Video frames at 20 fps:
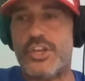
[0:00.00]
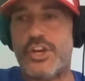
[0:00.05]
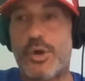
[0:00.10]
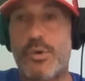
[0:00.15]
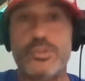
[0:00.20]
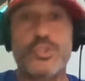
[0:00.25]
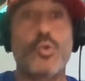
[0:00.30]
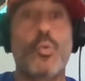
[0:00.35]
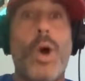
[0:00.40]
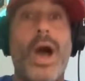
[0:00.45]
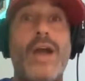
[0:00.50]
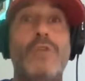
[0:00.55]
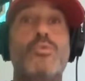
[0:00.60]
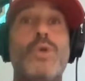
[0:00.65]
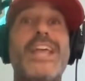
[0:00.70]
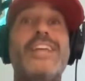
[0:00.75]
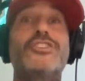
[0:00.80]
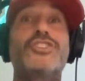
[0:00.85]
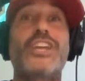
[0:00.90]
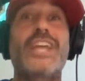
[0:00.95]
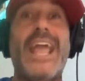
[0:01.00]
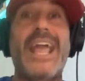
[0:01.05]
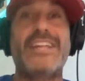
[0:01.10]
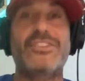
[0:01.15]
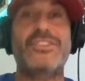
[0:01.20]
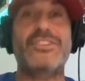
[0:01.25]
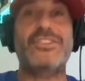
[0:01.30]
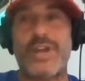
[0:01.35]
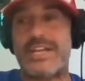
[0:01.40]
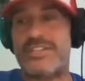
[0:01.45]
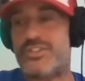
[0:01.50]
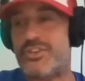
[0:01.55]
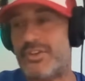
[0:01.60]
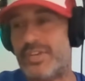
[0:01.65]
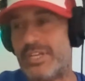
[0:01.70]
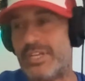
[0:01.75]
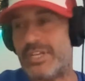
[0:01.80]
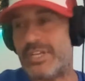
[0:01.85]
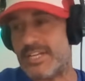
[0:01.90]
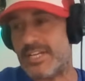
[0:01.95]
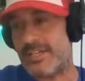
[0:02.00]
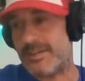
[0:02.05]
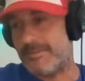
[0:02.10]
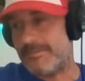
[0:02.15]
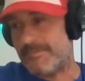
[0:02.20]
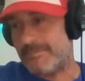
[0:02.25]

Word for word: you know, it's a wide ranging answer, as you can see.